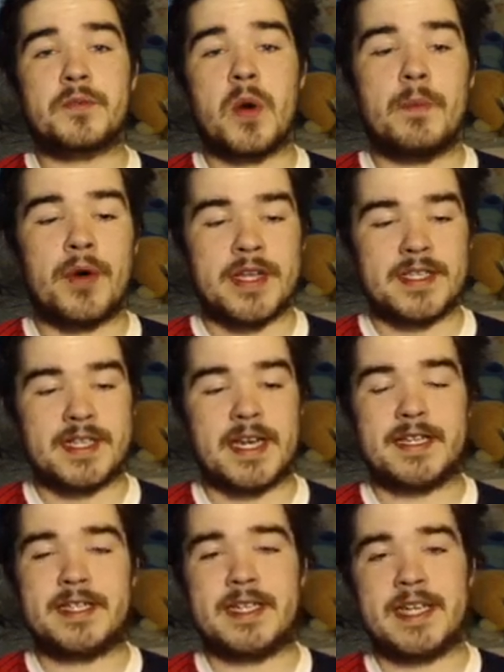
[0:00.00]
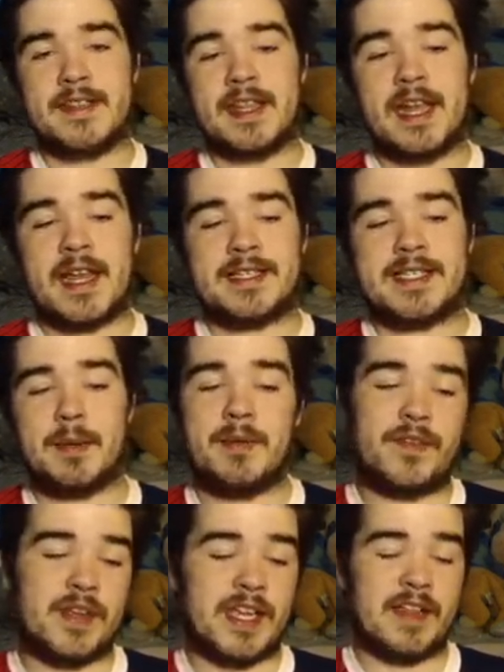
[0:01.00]
more points than I did in the last time
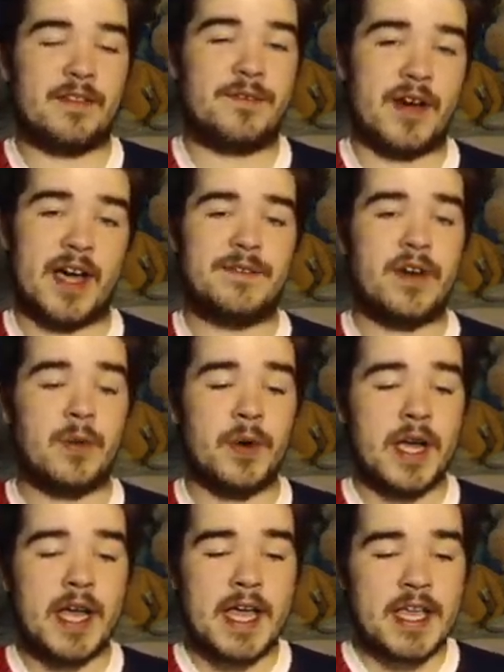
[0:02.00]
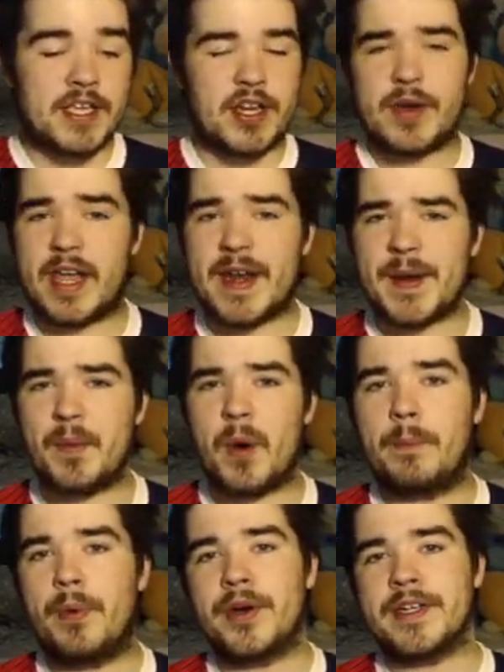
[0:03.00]
if we can get the 5-0. You don't get any
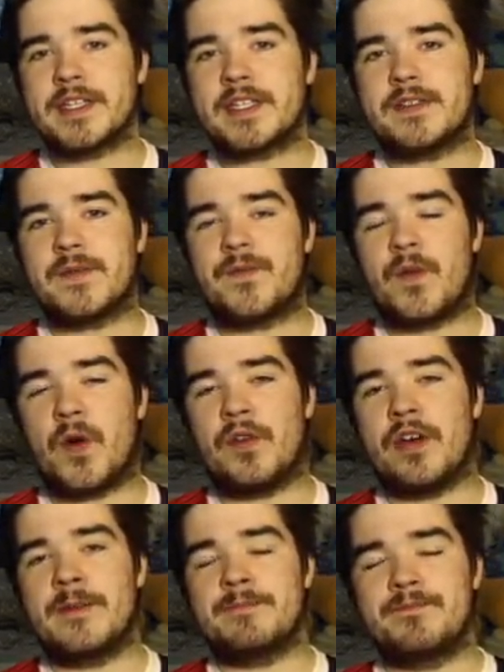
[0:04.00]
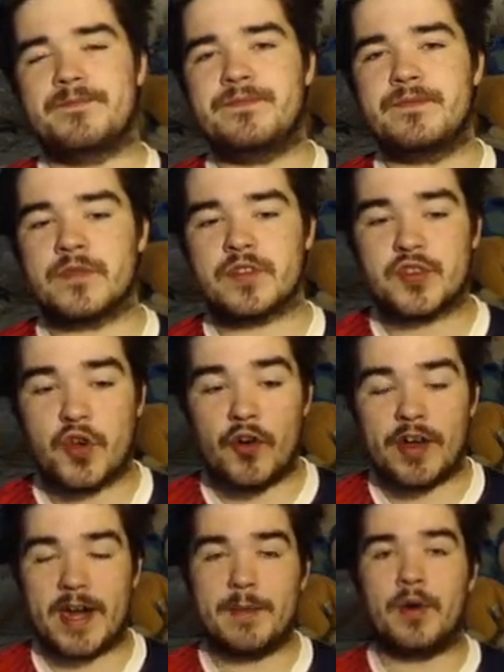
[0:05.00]
more points for
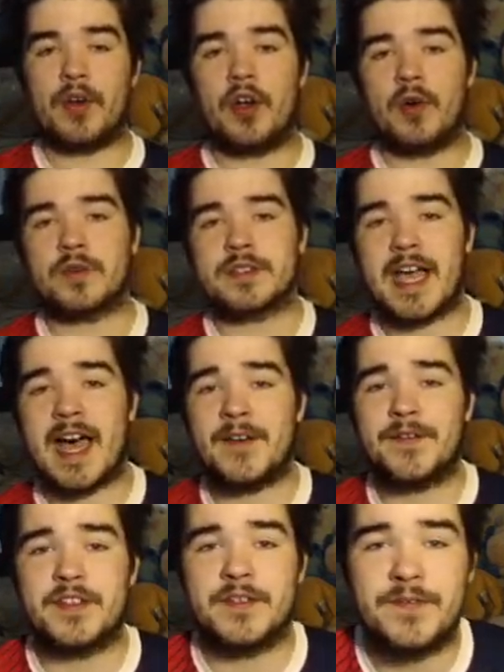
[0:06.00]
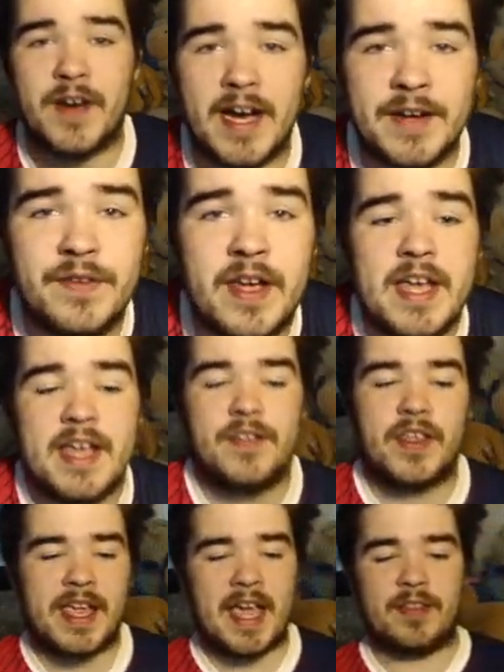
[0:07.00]
scoring any more goals after 5.
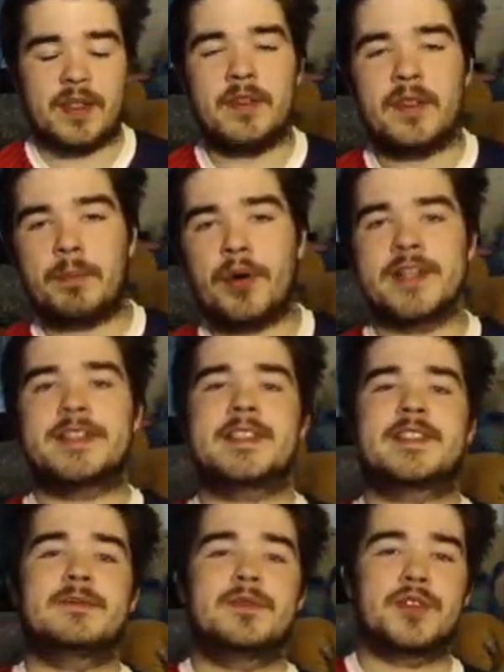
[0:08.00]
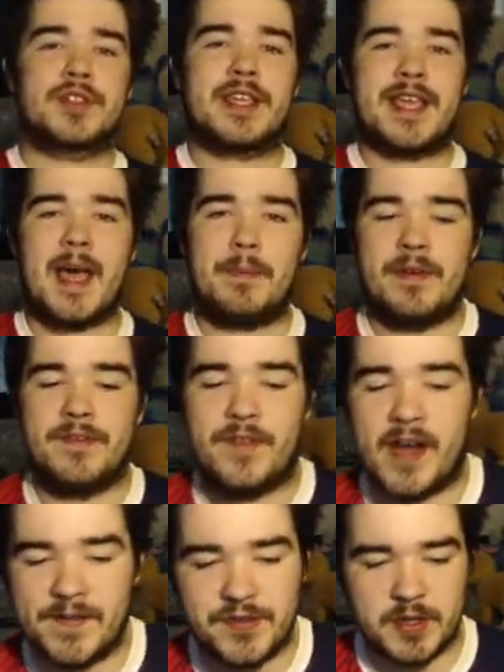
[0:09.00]
The point system does cap at
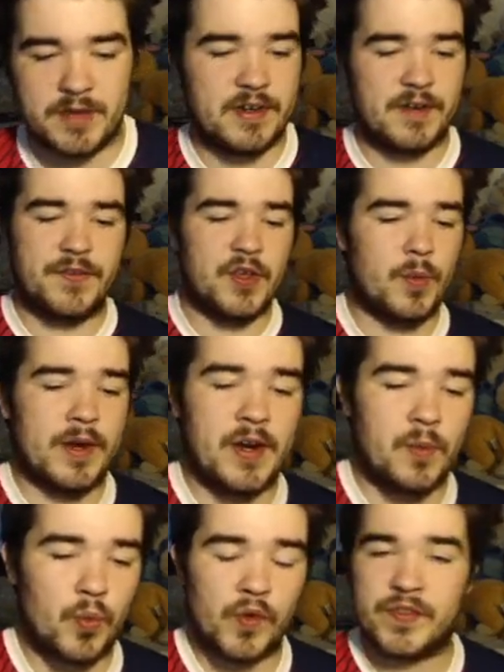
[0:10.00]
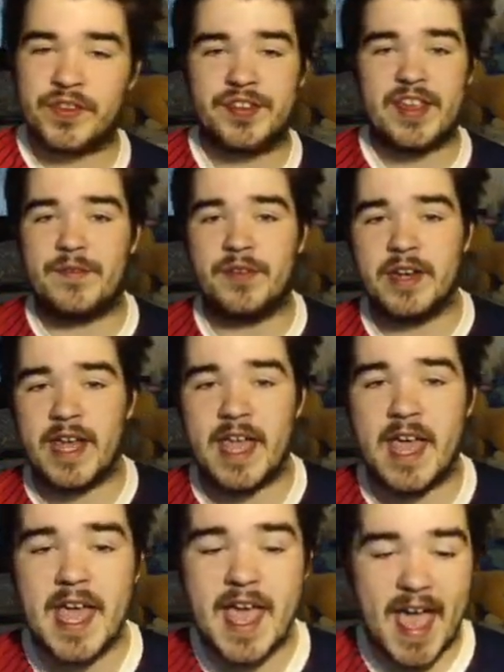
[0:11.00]
5, so even if you went and won
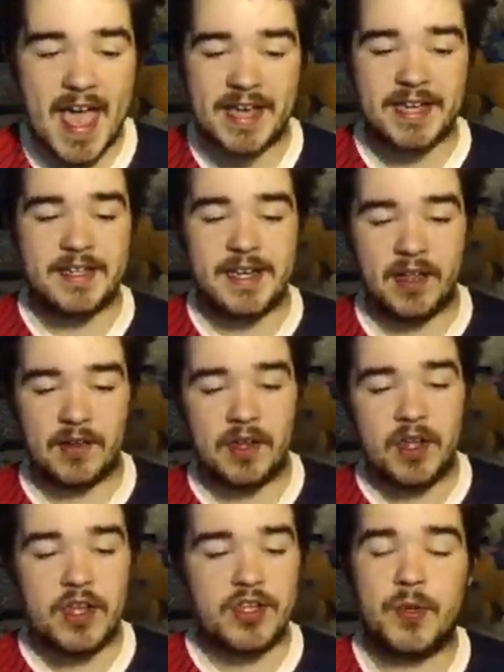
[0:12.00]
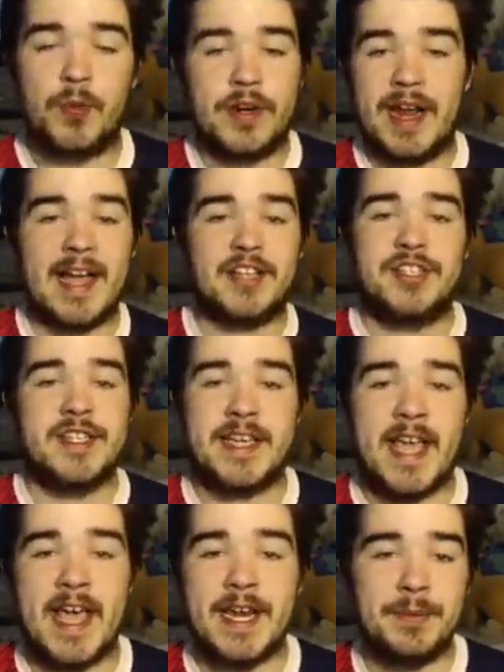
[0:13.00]
7-8-0, you wouldn't actually
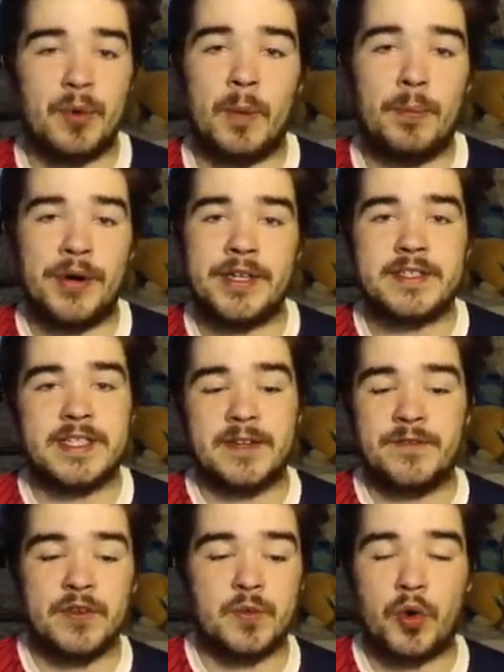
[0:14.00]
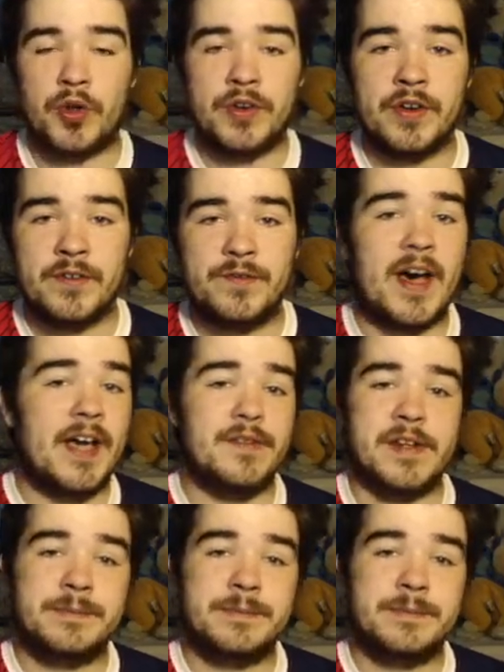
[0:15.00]
get any more points than if you'd won 5-0.